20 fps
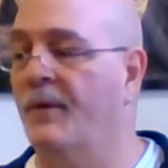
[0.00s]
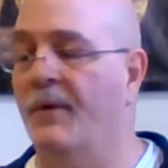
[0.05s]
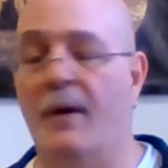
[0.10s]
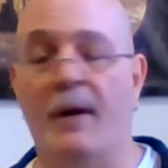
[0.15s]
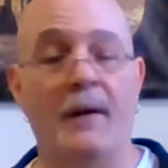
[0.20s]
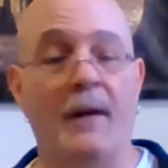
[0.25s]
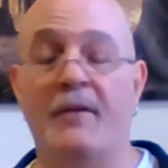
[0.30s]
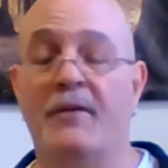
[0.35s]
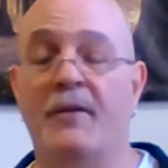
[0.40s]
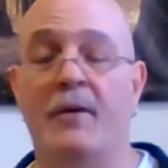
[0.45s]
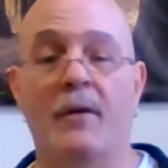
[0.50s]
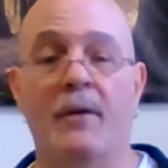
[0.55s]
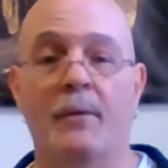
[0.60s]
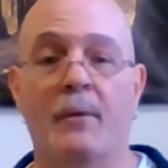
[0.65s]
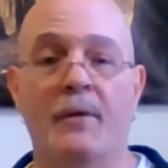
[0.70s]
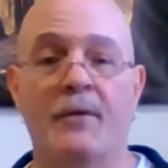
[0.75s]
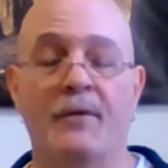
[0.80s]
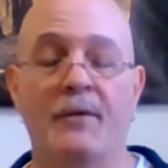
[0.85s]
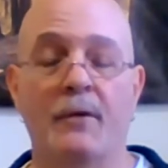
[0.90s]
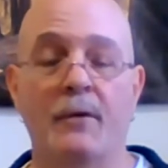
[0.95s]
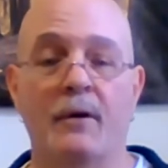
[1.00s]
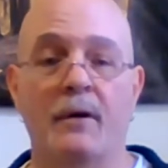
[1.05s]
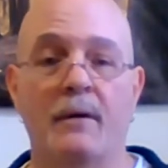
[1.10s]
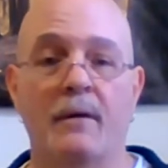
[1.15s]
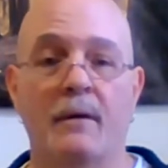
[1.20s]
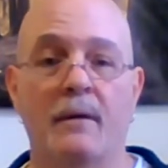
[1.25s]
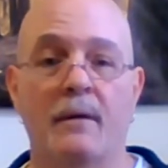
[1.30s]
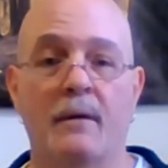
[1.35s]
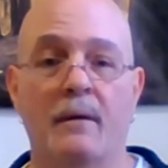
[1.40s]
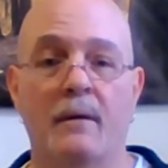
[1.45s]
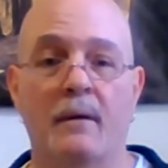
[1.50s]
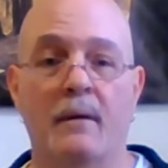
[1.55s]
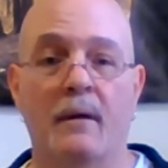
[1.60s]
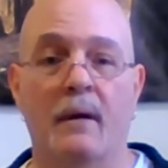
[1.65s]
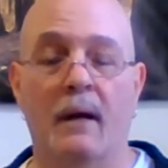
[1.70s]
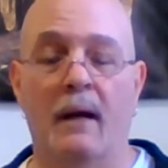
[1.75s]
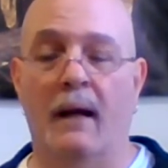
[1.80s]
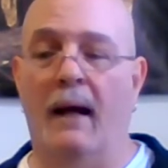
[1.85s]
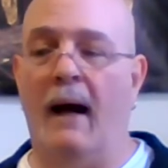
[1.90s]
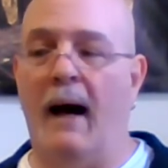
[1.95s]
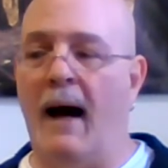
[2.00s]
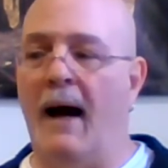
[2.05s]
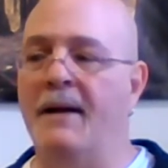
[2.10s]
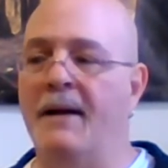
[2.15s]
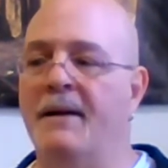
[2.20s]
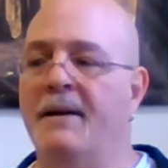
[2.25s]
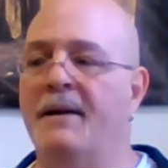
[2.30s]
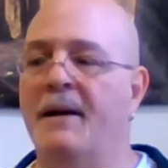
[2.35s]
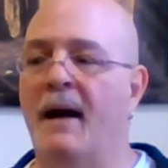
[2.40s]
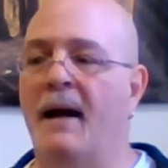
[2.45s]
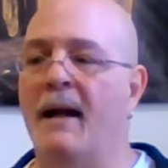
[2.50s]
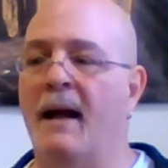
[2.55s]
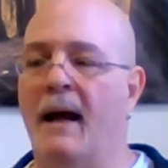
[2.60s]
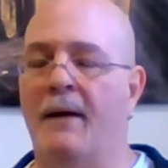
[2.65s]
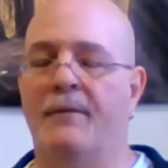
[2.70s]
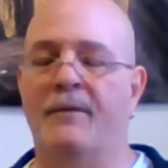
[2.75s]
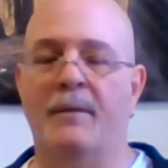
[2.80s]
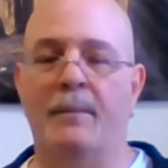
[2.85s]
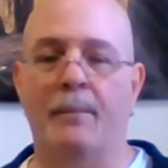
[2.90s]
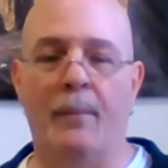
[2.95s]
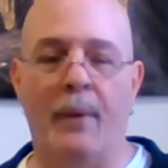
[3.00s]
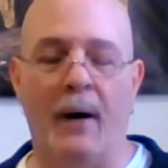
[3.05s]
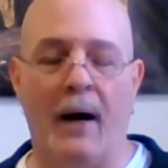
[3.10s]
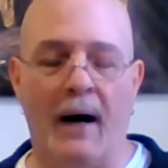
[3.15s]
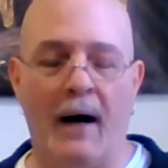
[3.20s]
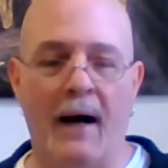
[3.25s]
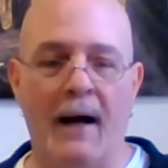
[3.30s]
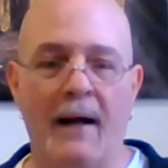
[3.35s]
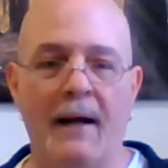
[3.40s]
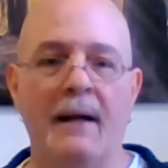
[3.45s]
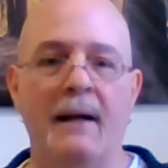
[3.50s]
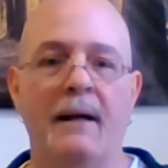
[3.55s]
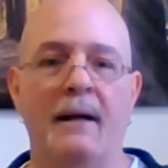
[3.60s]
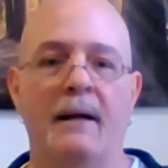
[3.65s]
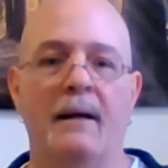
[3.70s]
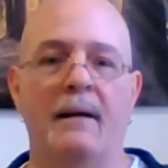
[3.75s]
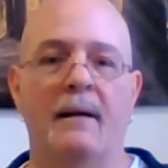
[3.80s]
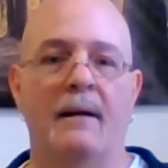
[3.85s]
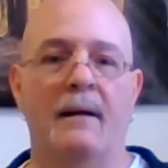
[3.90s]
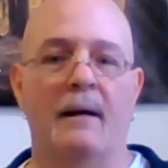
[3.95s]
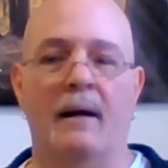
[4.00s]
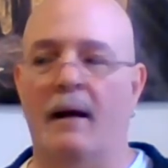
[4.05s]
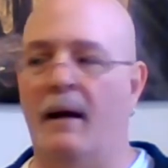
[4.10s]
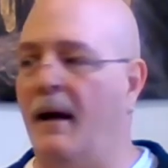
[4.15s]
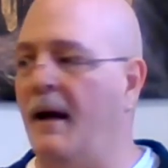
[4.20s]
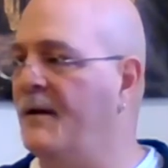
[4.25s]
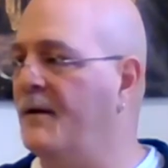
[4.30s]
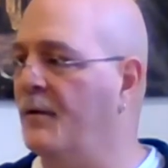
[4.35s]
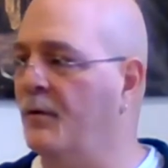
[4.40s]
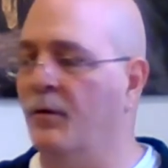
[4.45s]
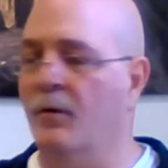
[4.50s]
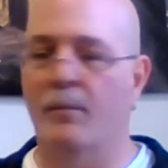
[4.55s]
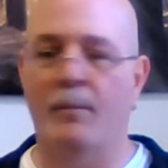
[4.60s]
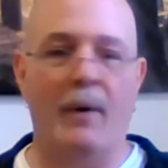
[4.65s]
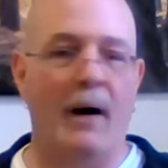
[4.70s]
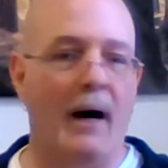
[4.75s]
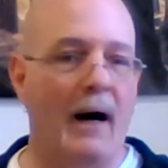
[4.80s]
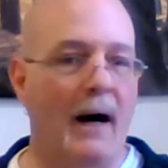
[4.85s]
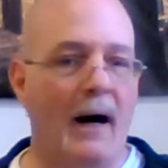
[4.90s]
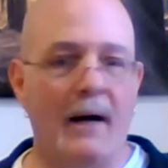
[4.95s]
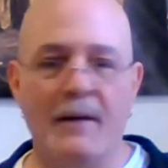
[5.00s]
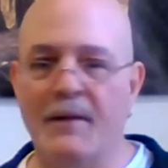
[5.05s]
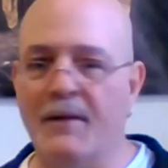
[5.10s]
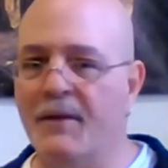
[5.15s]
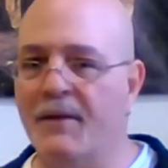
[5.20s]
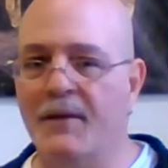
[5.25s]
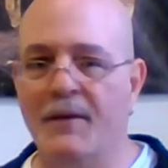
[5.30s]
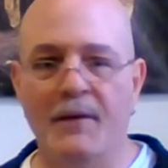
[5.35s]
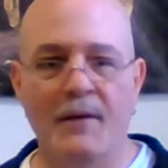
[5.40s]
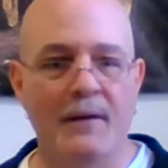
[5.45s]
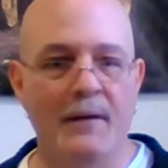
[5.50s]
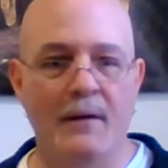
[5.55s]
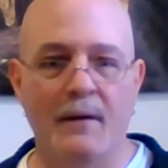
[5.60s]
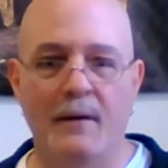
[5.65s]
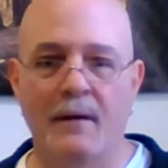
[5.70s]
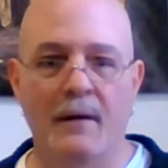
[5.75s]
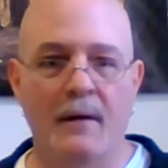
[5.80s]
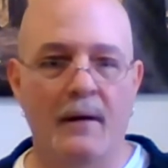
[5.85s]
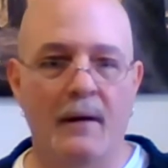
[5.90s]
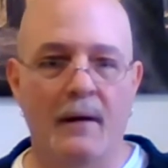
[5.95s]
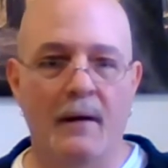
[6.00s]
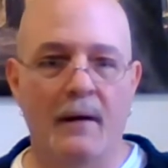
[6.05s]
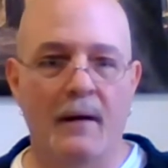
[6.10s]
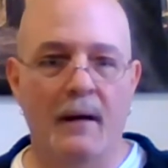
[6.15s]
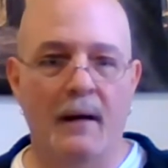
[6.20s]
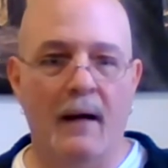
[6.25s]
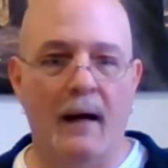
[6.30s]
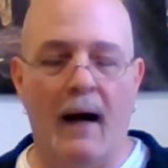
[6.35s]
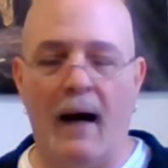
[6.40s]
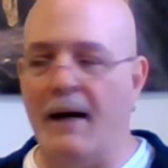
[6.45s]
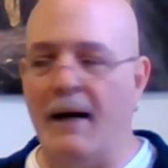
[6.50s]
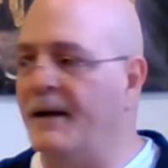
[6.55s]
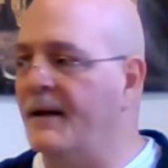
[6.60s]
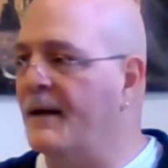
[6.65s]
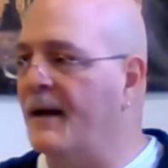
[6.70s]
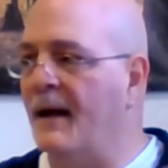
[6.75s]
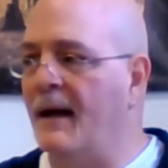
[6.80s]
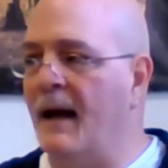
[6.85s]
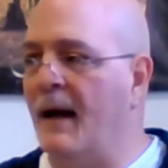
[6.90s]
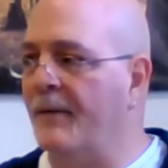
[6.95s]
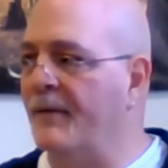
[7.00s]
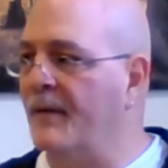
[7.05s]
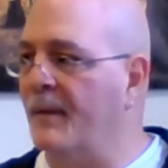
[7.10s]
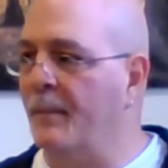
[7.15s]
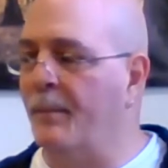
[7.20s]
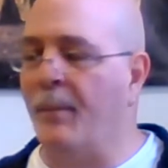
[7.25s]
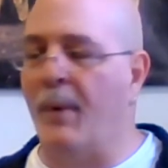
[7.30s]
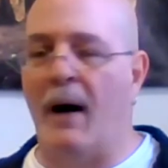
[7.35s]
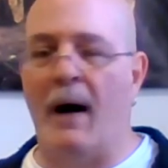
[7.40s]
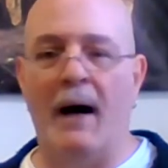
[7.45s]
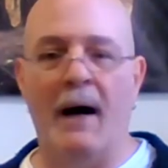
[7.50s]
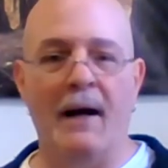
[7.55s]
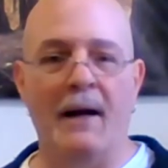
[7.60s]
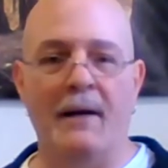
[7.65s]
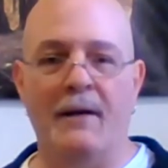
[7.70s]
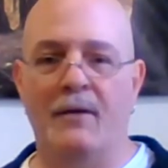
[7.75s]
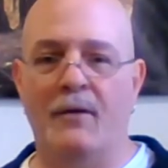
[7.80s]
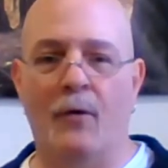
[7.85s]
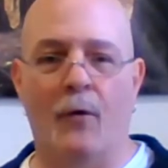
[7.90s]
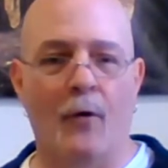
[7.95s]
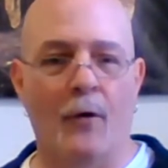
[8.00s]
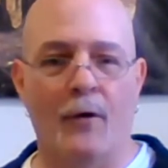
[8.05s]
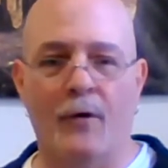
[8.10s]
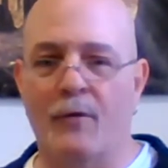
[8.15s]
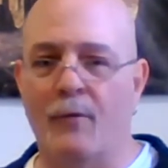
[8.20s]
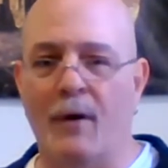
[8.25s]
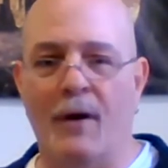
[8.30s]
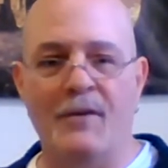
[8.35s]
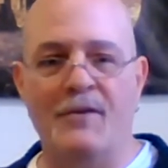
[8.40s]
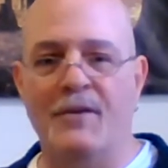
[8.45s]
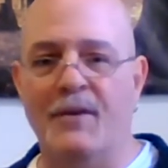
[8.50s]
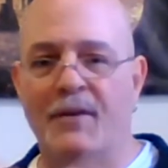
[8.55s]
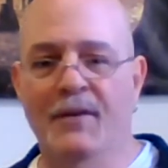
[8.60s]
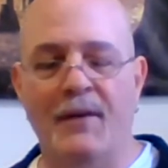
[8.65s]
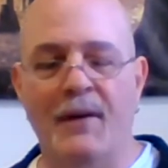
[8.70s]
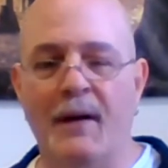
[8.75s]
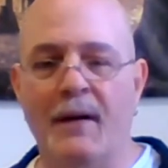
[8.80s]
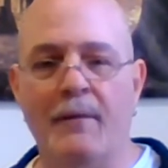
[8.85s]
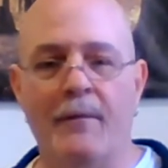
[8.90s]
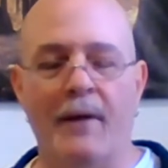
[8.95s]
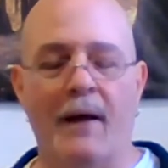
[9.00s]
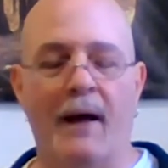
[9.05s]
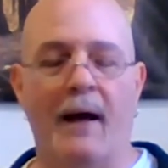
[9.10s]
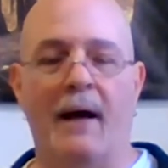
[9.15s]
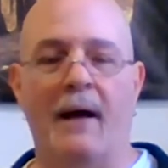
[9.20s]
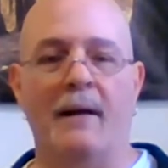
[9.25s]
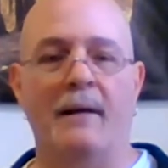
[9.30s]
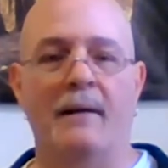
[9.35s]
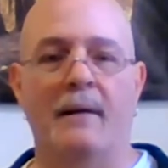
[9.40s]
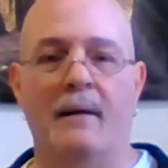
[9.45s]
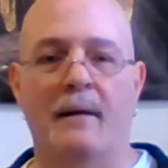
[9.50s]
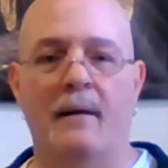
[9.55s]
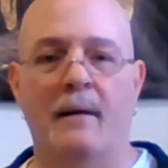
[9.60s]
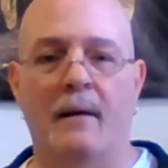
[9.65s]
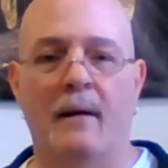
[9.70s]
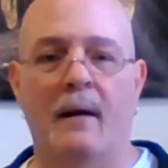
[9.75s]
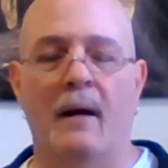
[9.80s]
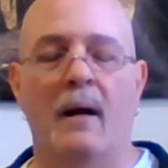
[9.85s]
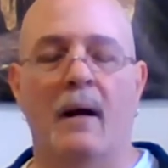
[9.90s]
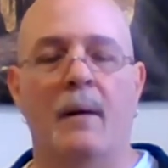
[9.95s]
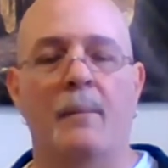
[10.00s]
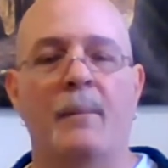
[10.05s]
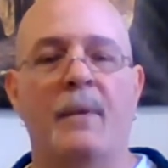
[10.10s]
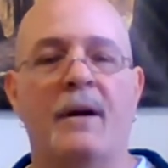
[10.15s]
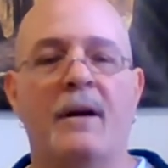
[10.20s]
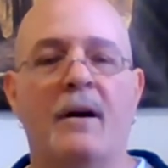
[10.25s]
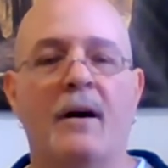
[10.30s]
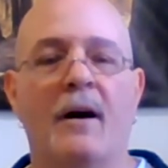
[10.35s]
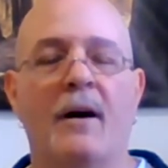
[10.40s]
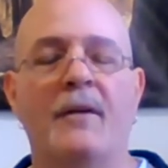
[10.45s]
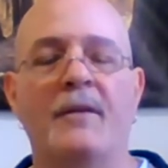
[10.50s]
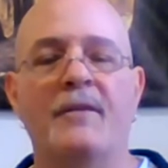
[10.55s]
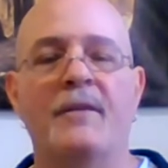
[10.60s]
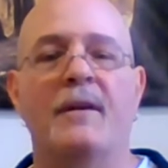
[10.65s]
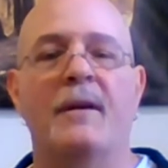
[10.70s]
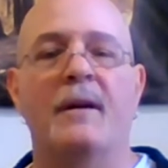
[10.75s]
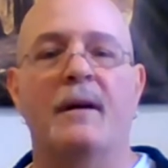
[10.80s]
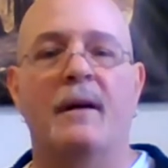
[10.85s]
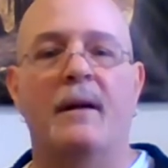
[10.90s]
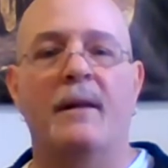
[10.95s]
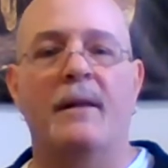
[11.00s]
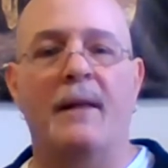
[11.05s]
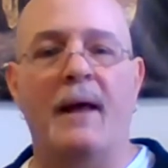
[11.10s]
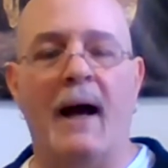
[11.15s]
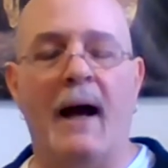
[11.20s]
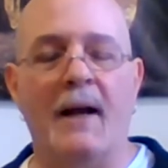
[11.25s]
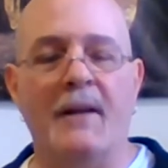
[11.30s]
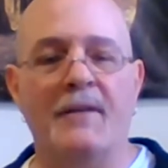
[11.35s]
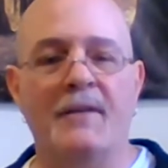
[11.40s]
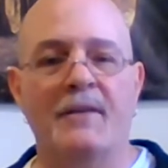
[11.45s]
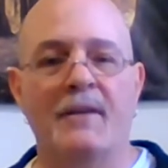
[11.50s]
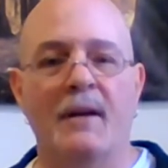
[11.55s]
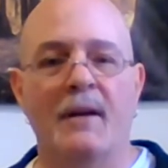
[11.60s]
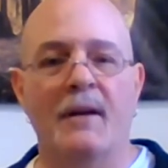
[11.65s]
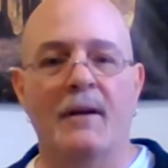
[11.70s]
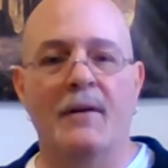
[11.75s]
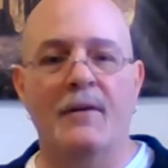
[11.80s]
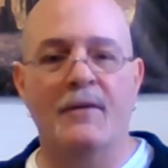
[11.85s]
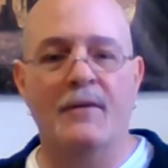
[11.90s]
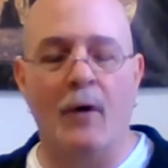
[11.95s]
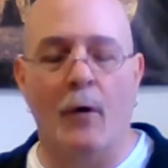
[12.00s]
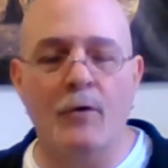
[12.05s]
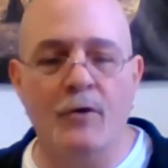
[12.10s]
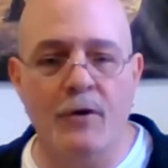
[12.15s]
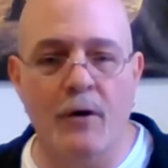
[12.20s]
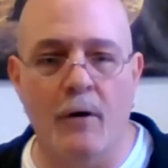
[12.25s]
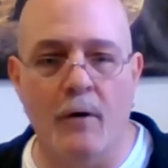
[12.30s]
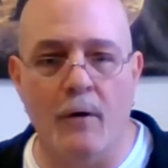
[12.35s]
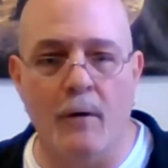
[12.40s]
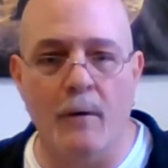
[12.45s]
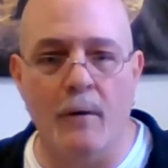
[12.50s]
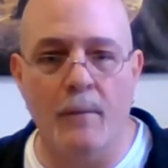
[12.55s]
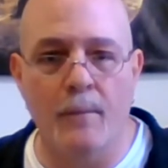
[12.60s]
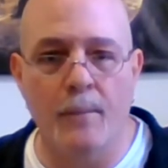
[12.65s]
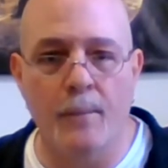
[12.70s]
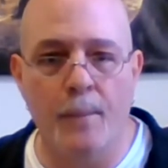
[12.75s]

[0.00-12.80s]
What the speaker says: And that's all there was to it. I did not have to buy a toolbox. I did not have to buy torque wrenches, none of that, because that's social.